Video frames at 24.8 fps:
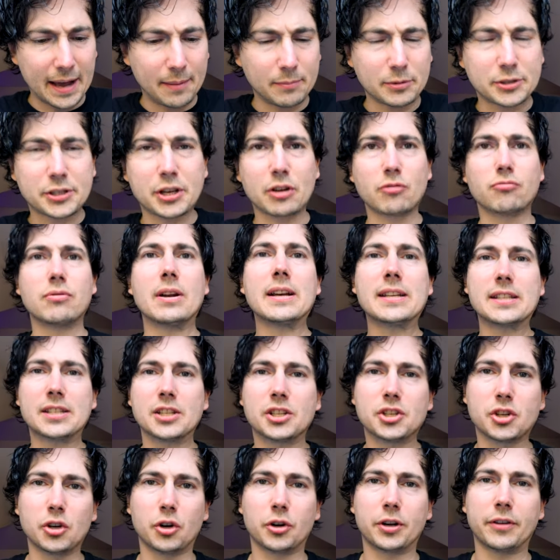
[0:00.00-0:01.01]
So rest
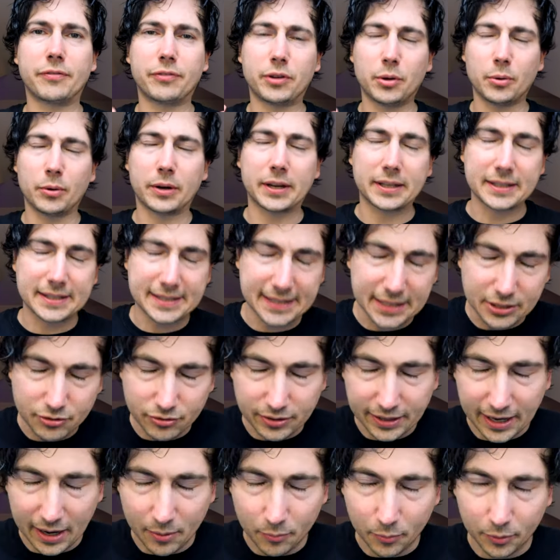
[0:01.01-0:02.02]
assured, if you were
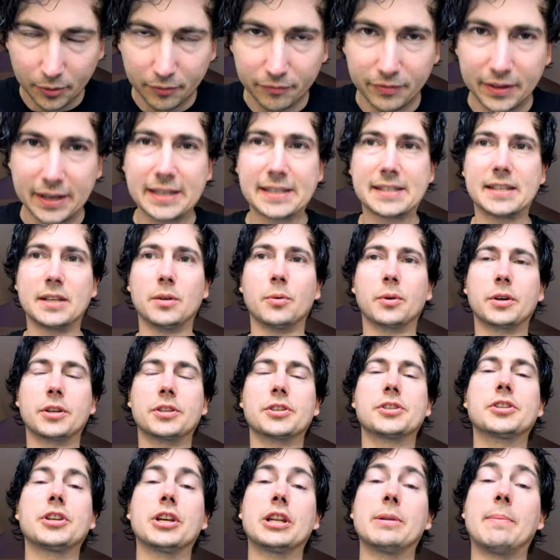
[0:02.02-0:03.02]
considering getting one of these and you were
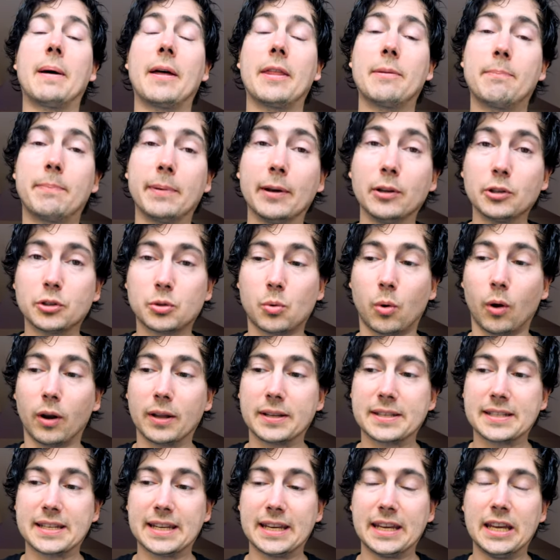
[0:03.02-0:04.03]
concerned about the build
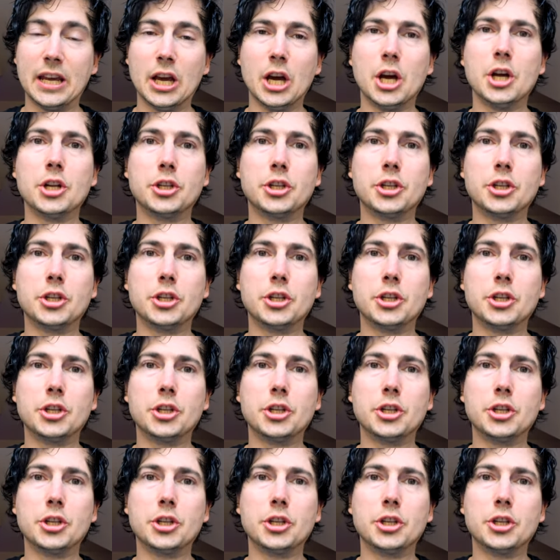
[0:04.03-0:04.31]
quality,